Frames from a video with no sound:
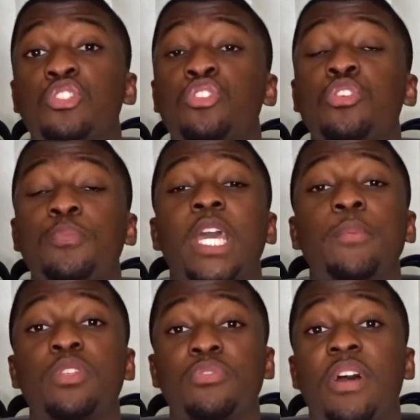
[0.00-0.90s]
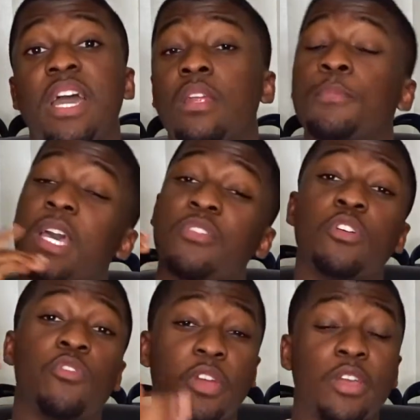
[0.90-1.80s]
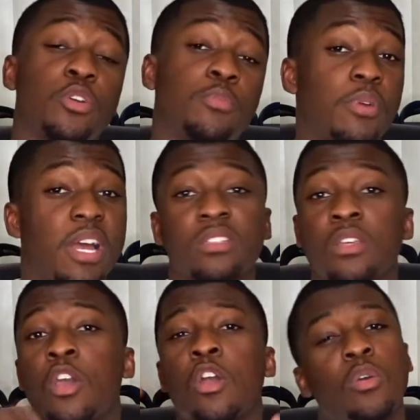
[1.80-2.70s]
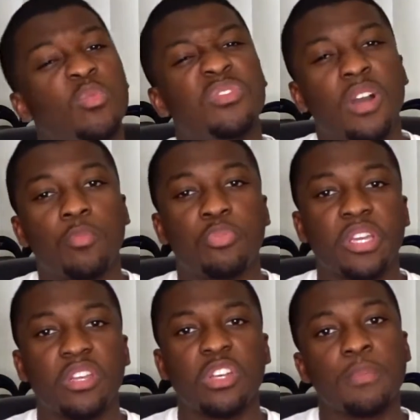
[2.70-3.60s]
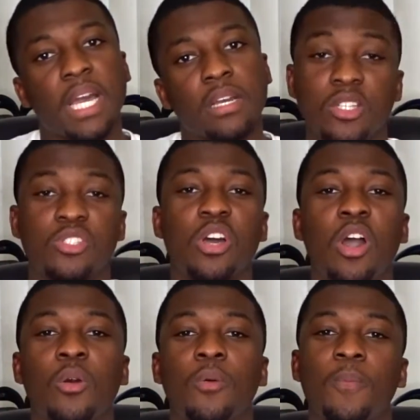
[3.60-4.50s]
you should be able to find a pair for a very good price without breaking your back. So